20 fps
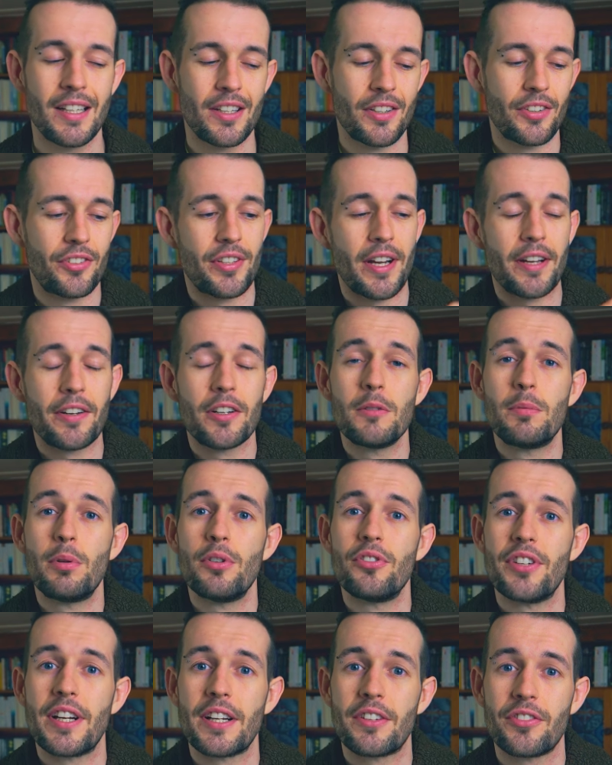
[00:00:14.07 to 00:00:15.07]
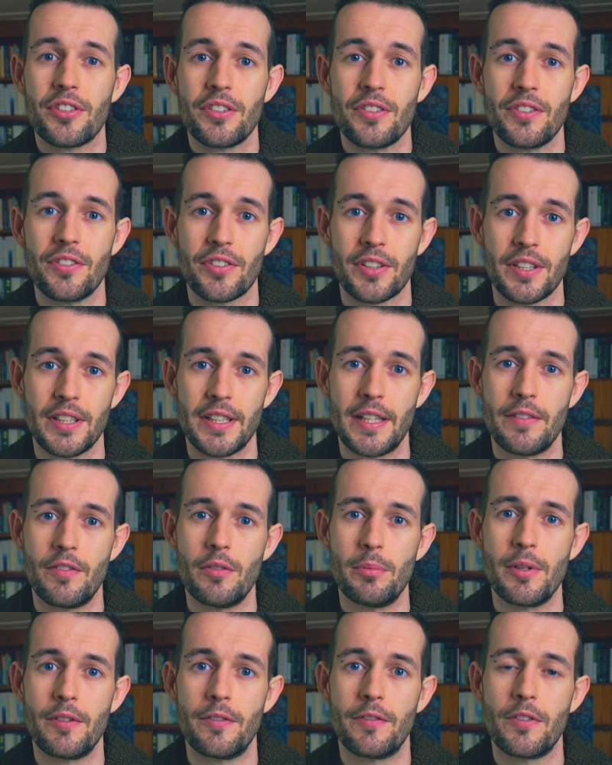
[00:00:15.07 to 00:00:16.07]
Shadow projections can never
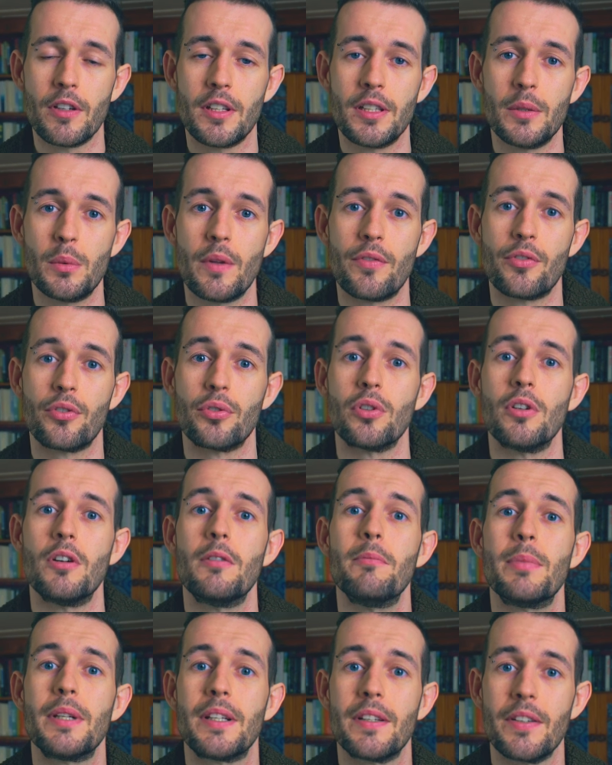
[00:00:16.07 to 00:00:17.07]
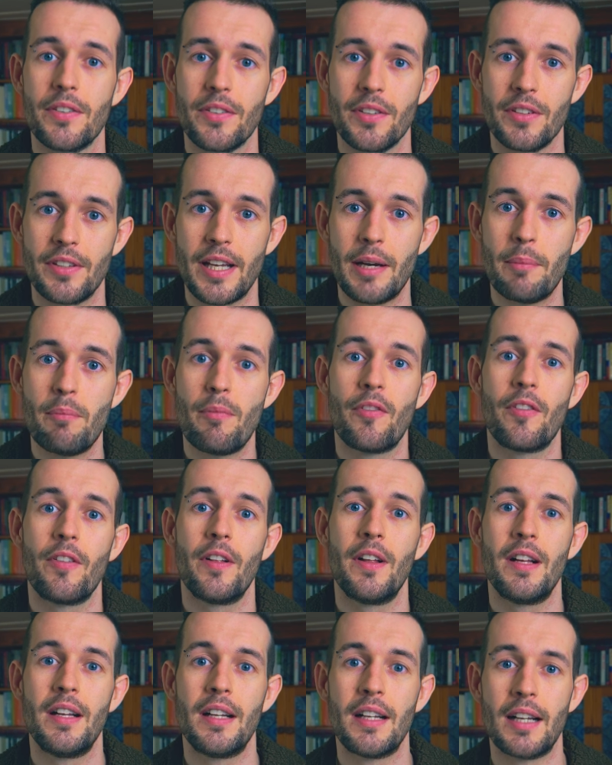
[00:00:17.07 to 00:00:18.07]
be fully withdrawn because the depth
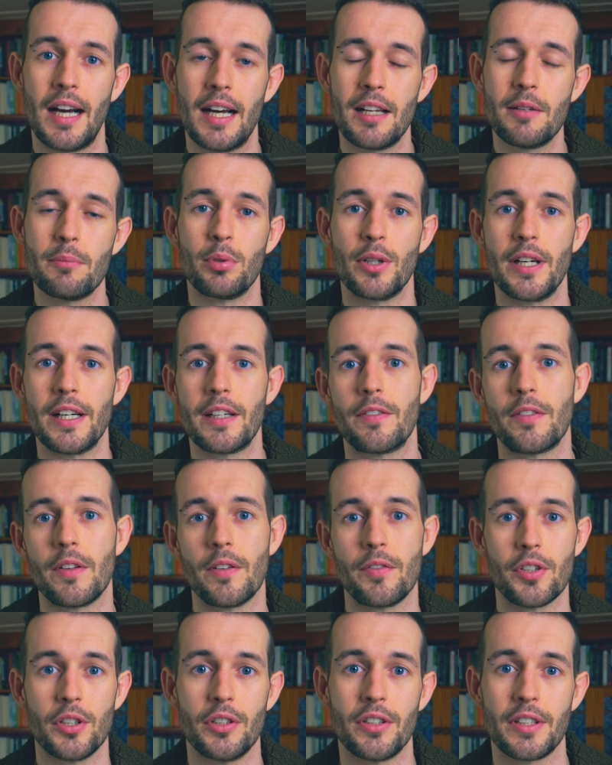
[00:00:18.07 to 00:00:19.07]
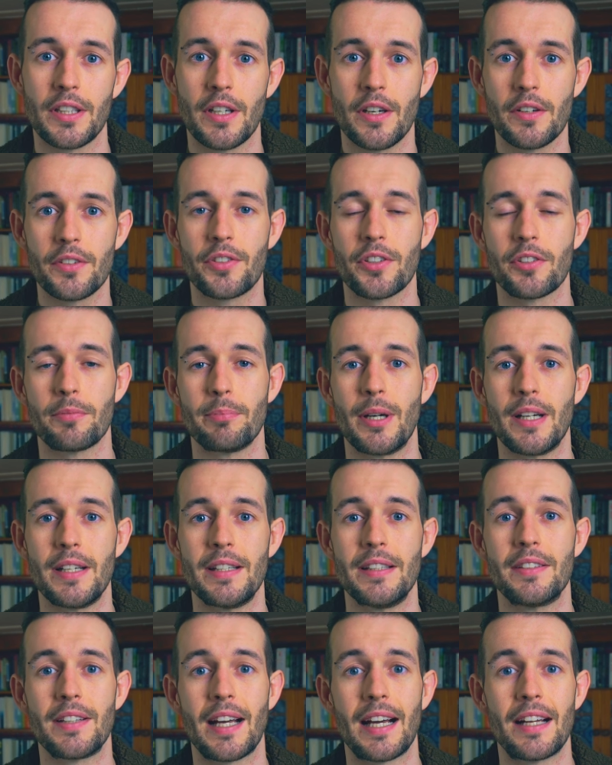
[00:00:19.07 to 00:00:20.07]
and breadth of your unconscious
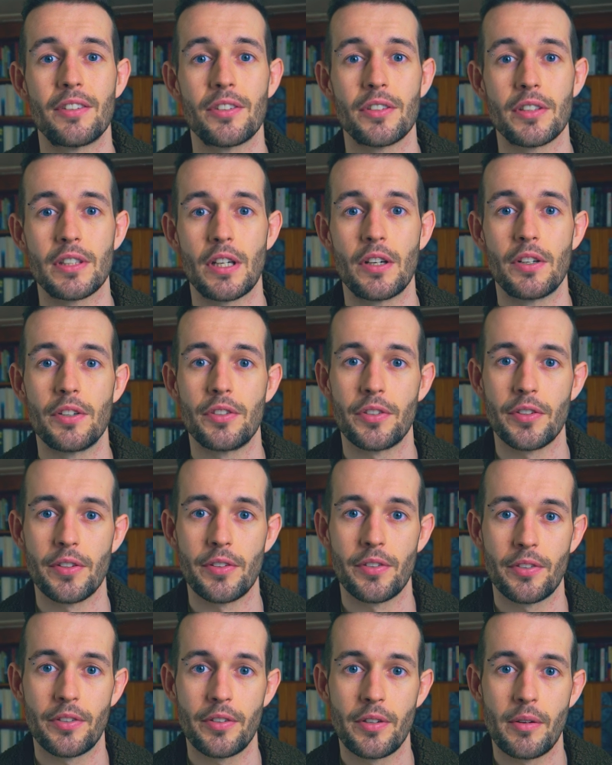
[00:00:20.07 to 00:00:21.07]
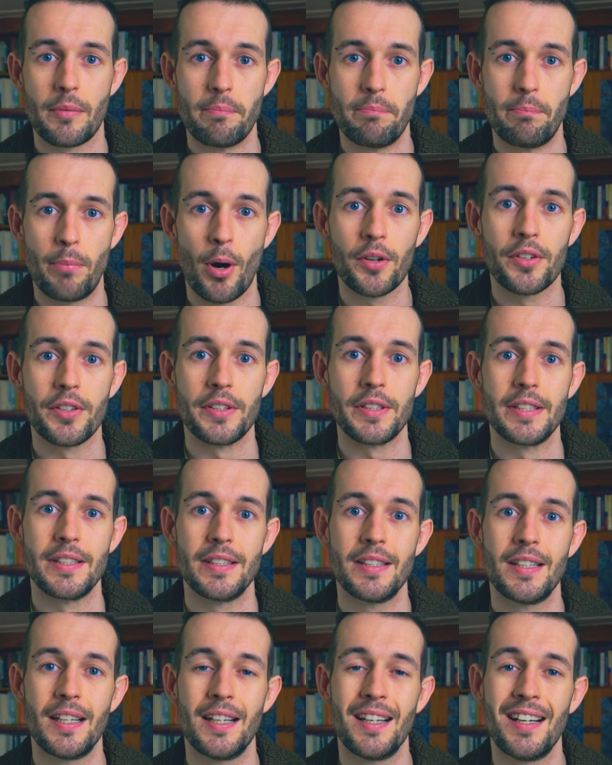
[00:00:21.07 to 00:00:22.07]
mind and unconscious body